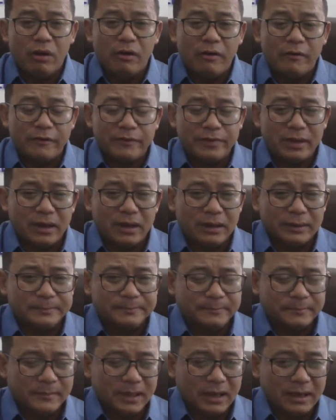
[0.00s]
of the
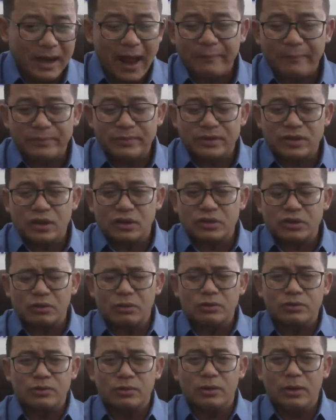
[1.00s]
life structure
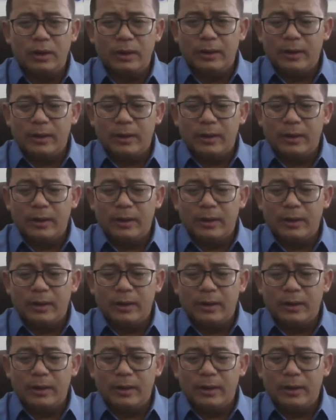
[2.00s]
also.